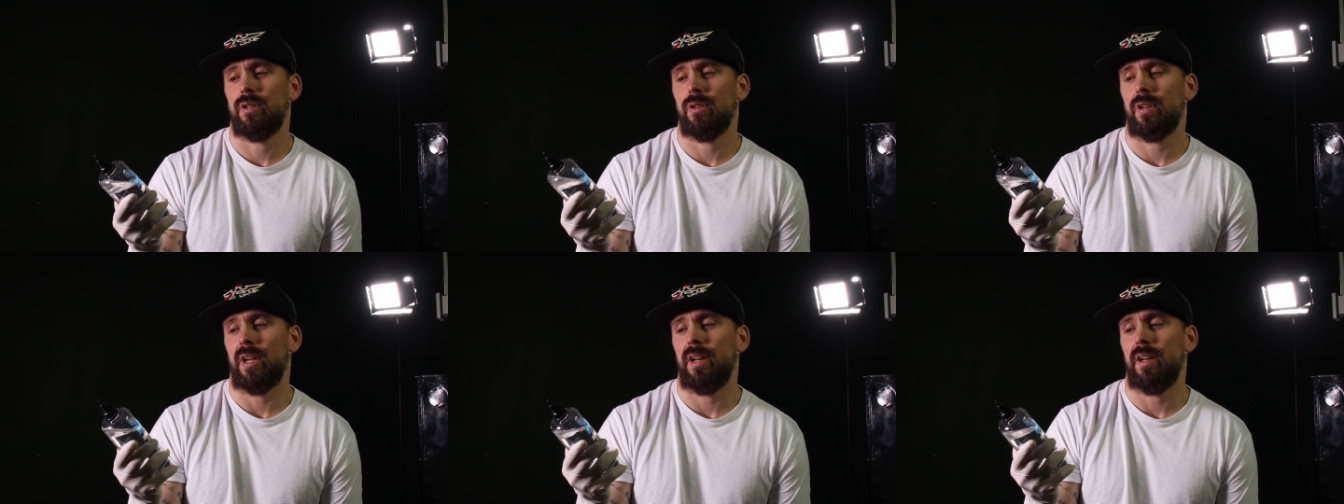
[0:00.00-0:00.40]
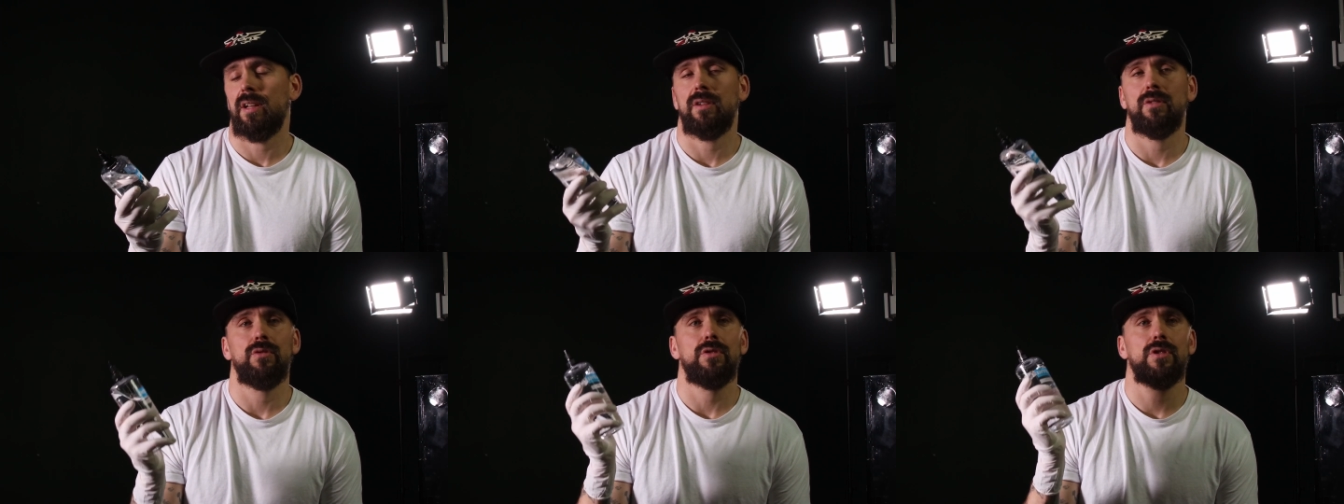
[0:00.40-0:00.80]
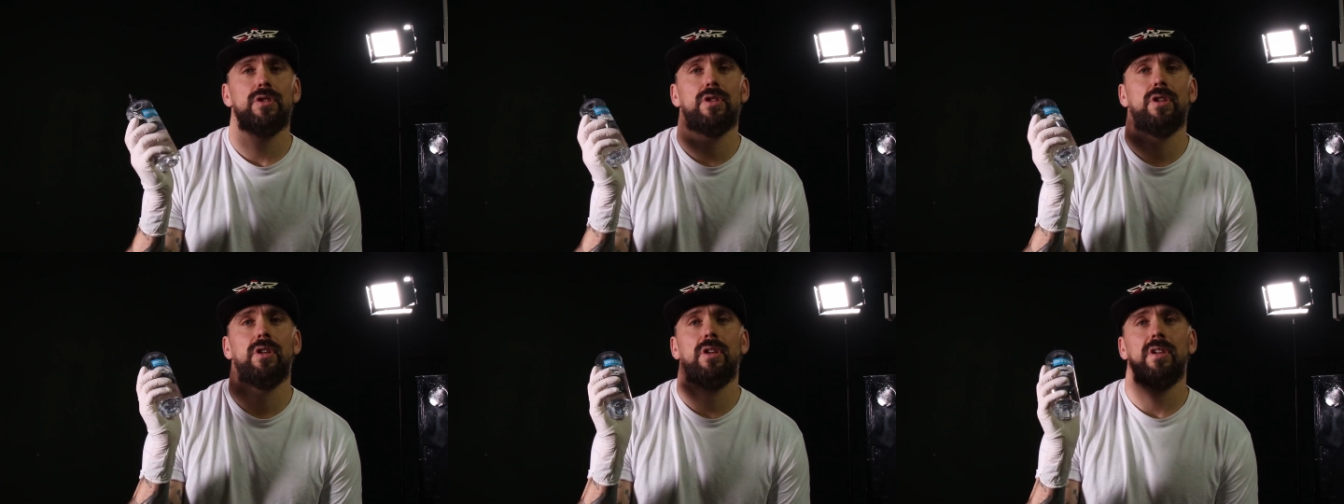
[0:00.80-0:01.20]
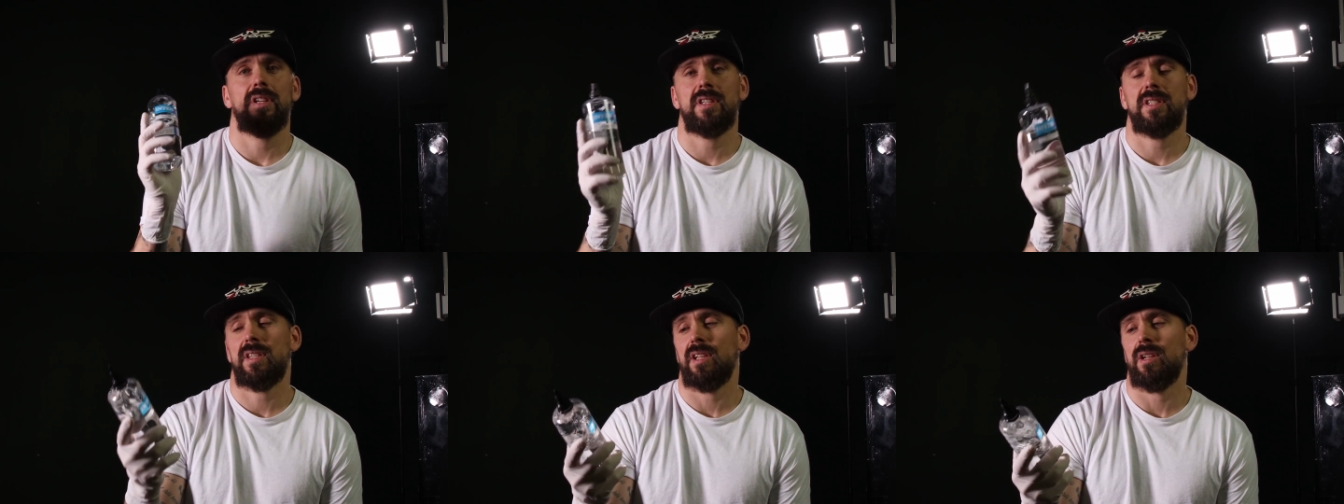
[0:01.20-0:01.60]
You can use
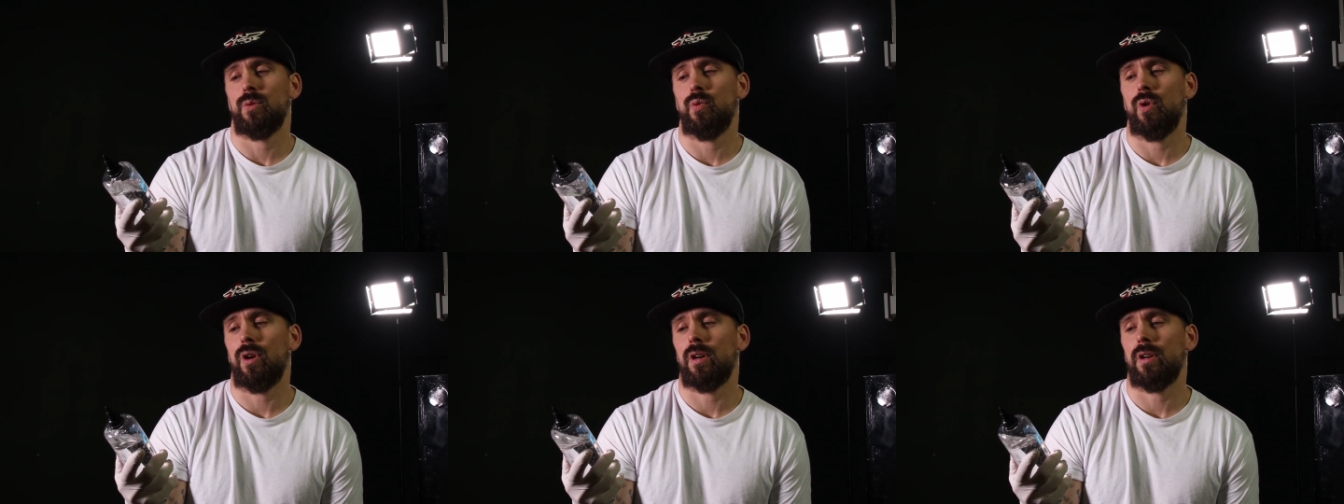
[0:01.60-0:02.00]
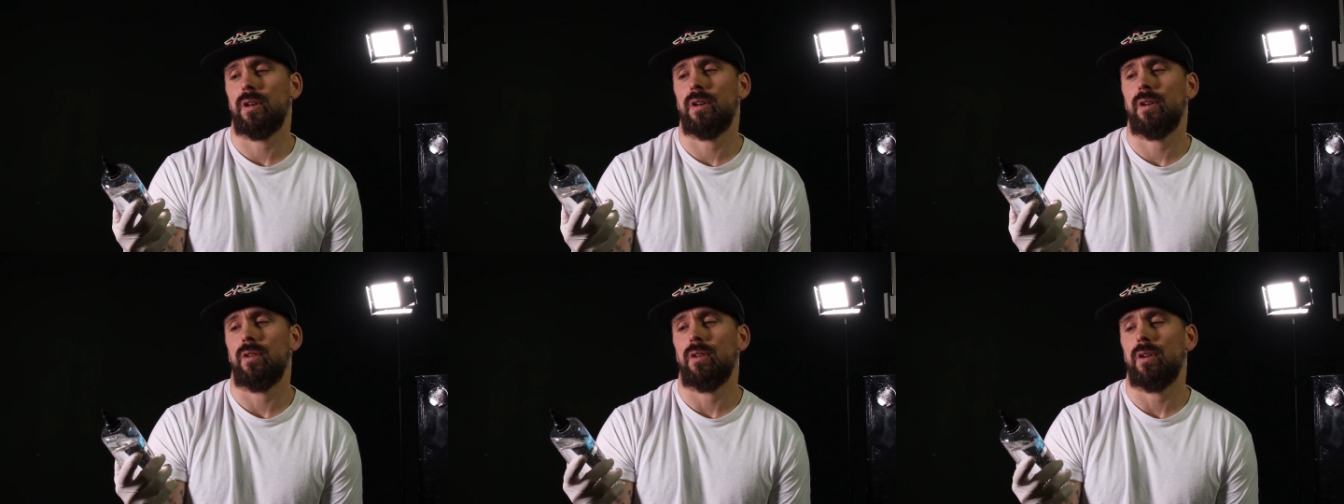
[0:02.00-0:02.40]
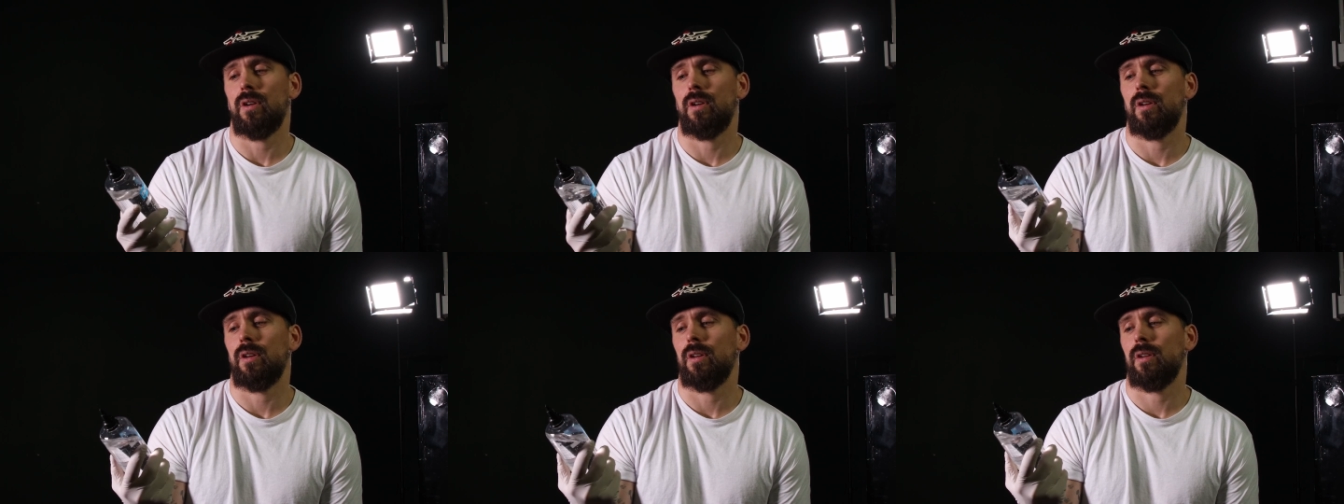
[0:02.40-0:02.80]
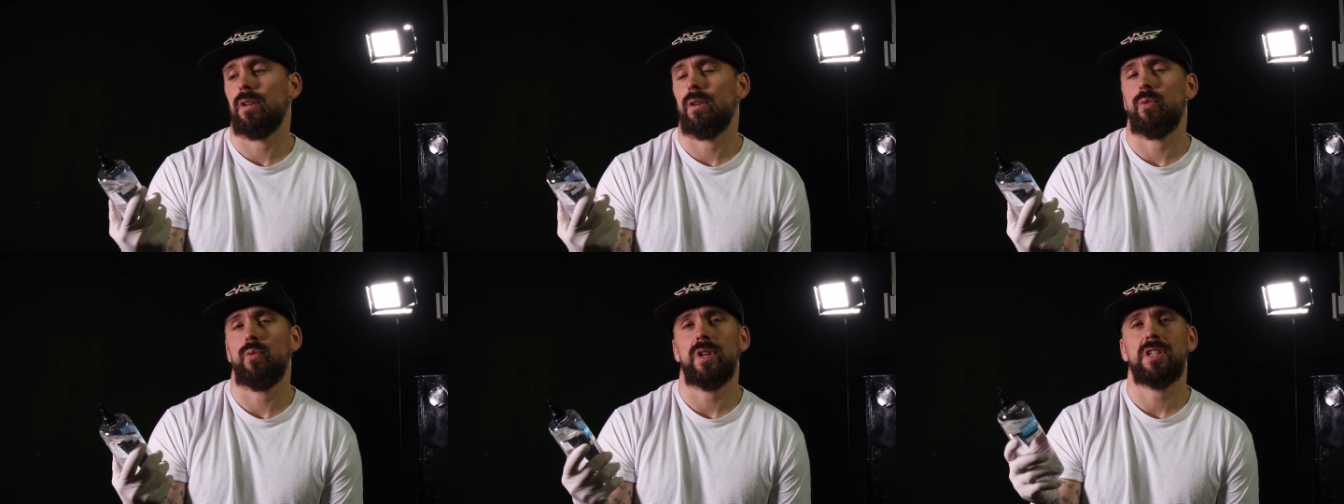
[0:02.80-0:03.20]
distilled water or
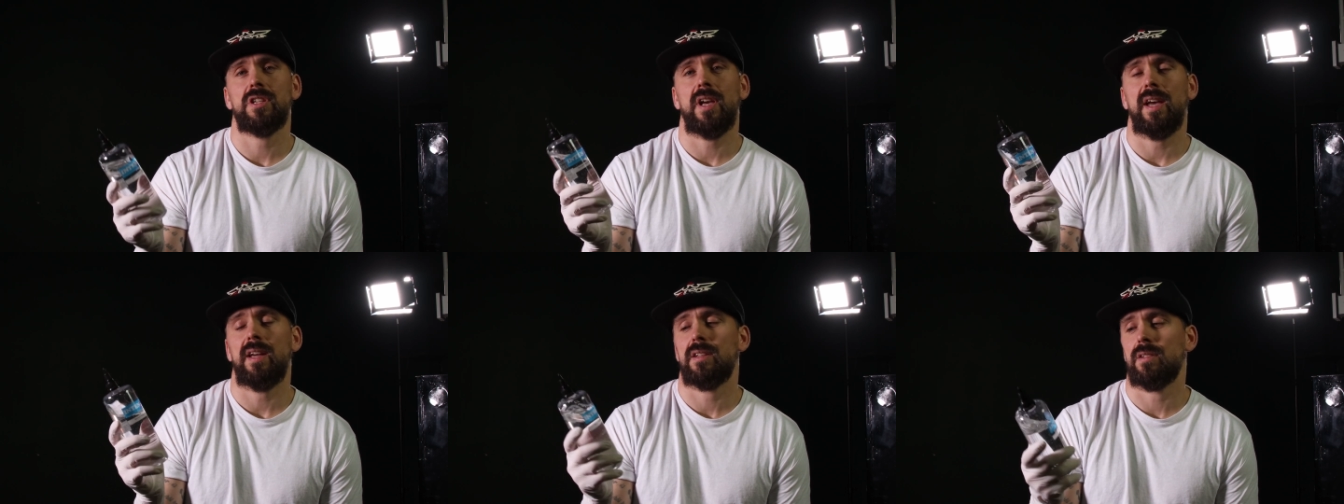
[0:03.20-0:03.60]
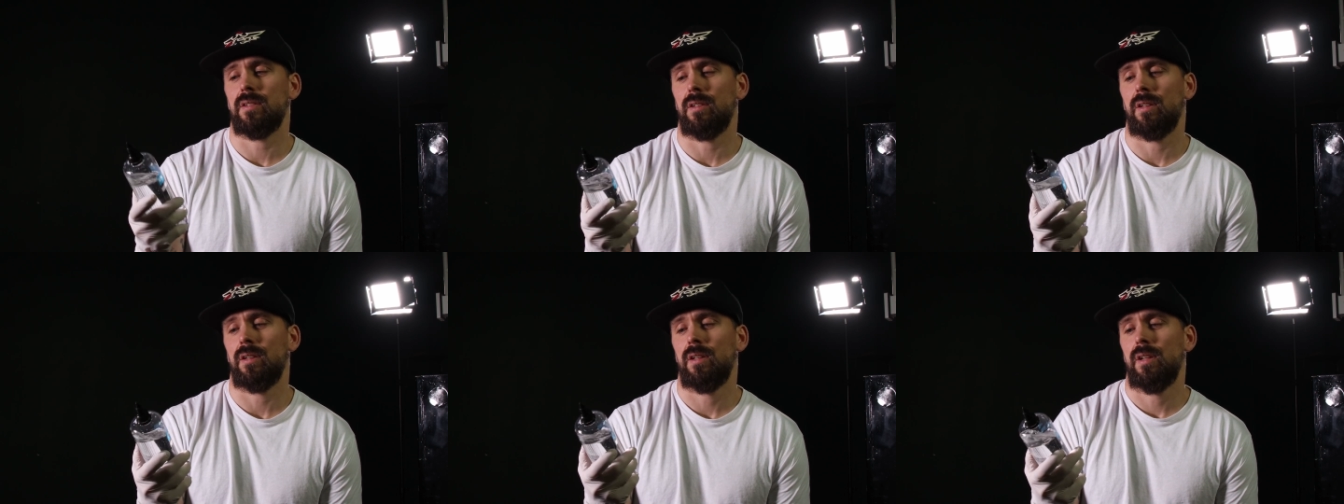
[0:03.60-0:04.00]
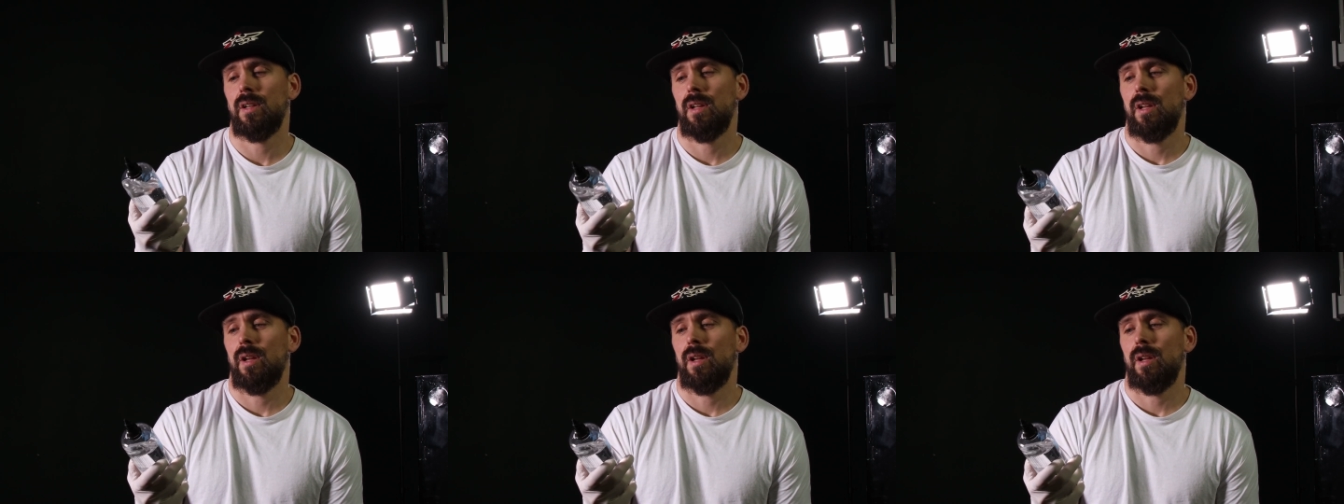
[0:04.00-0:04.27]
witch hazel.